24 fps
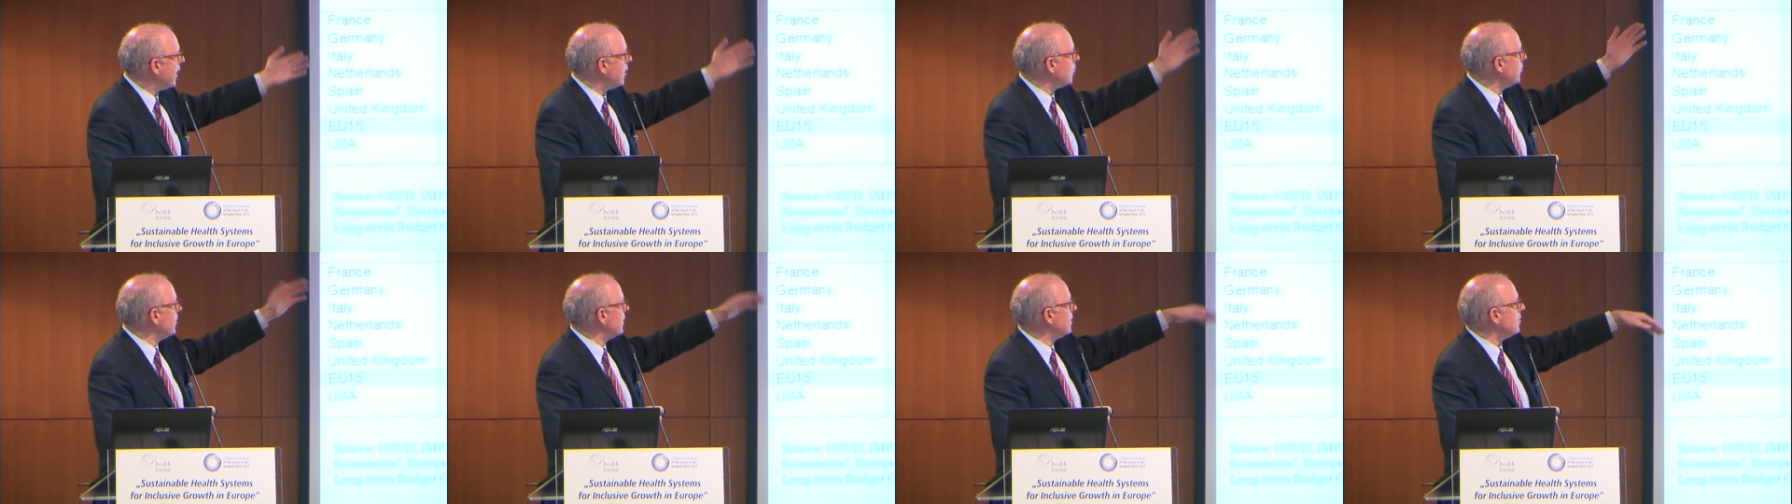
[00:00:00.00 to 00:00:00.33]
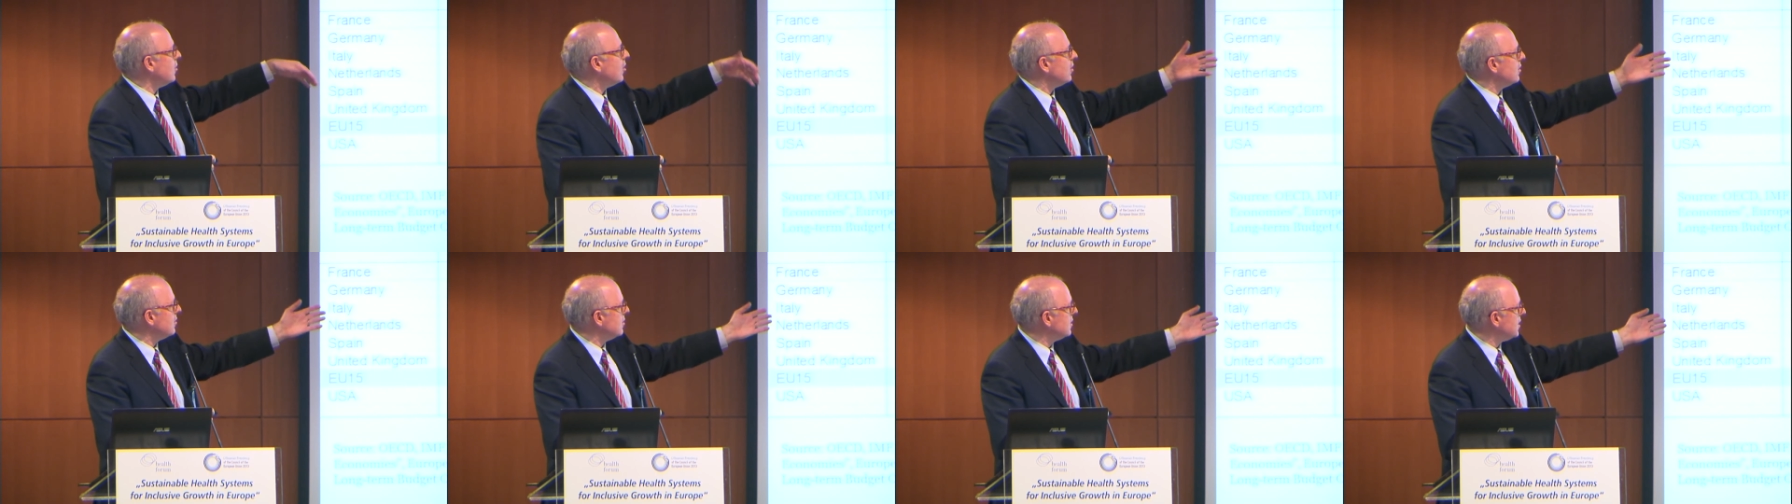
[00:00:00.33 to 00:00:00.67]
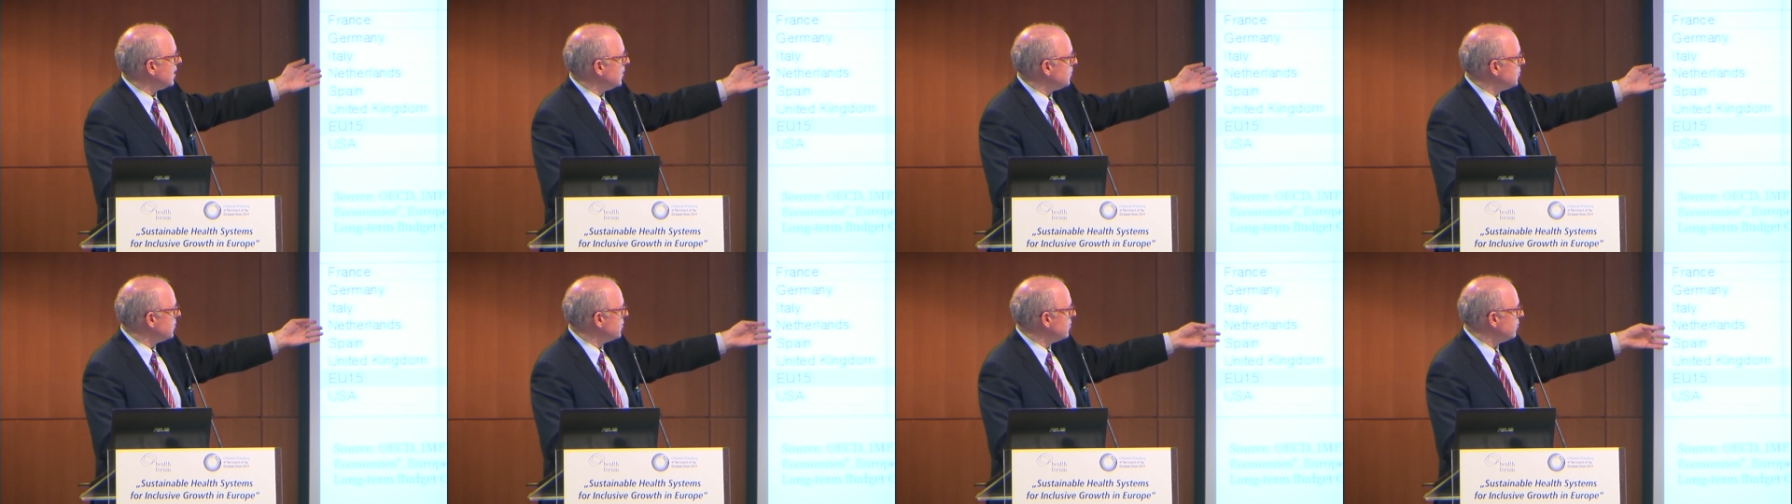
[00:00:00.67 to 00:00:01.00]
with other
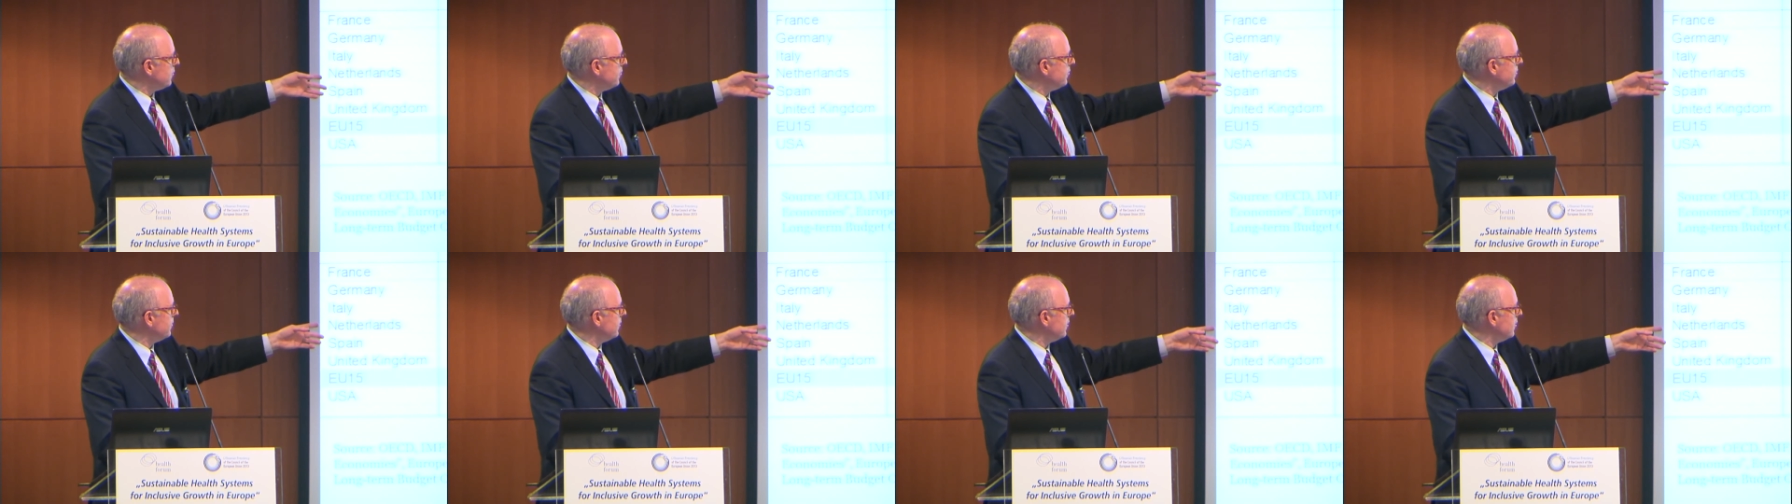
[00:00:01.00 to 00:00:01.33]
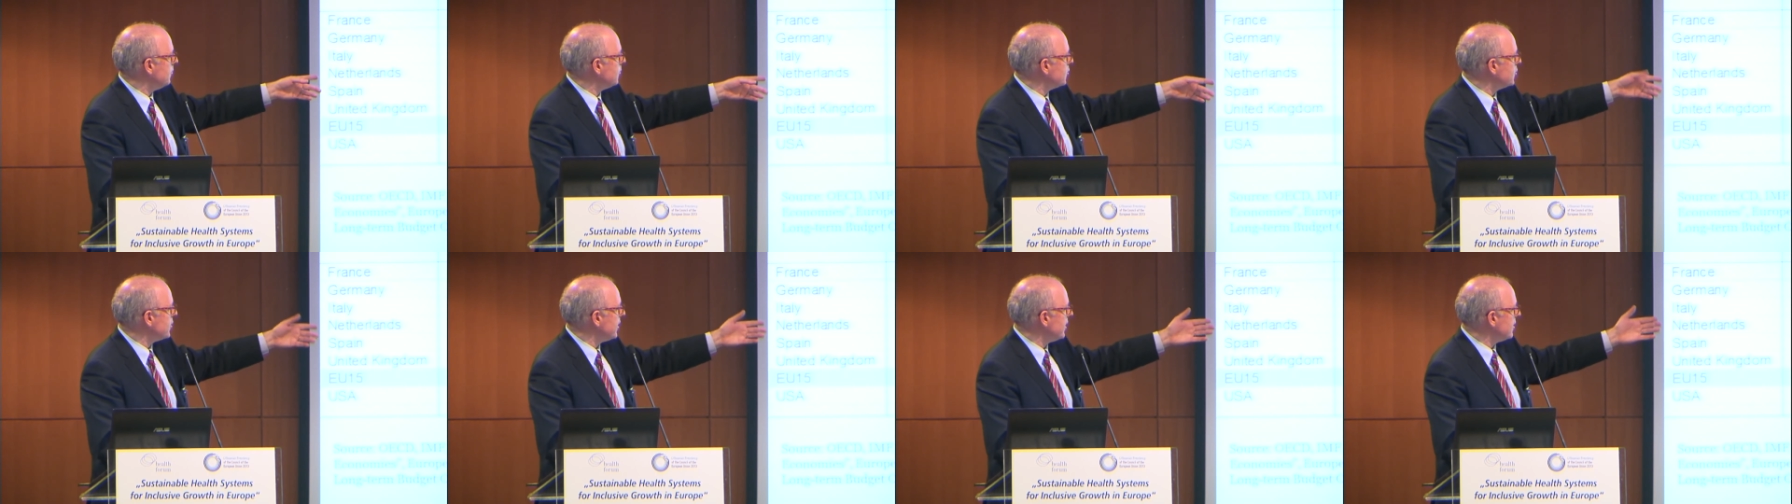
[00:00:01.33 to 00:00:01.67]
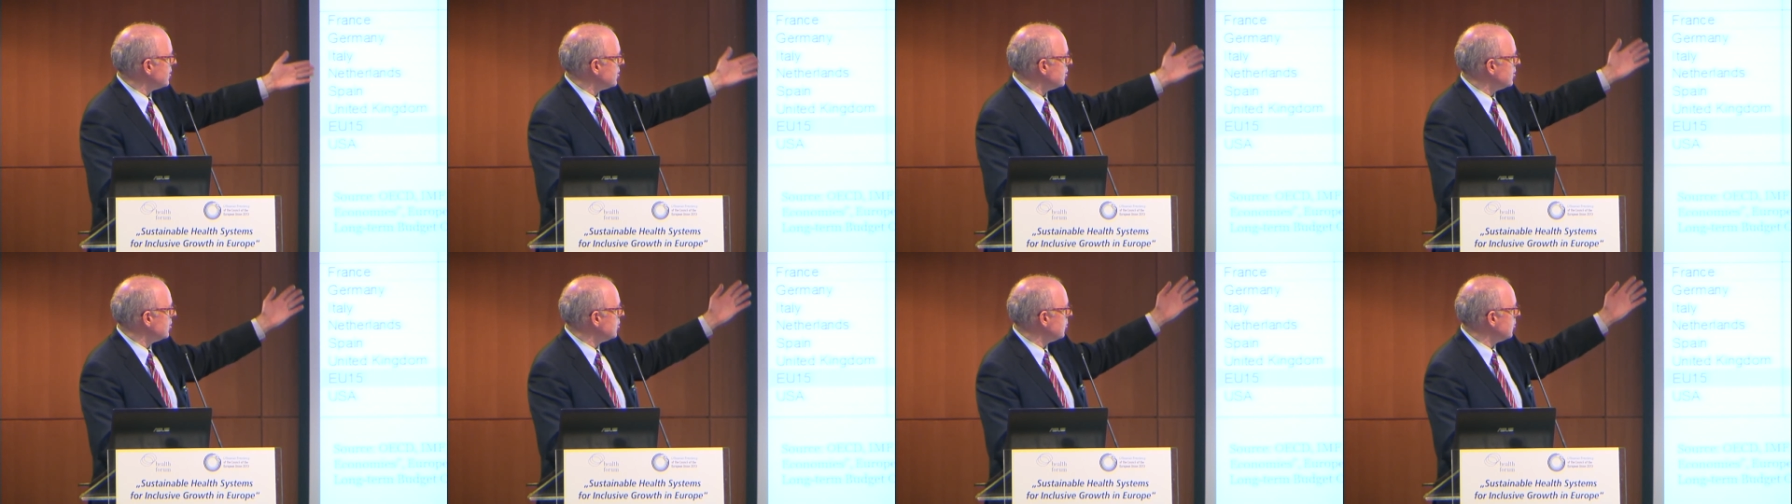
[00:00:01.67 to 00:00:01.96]
types of projections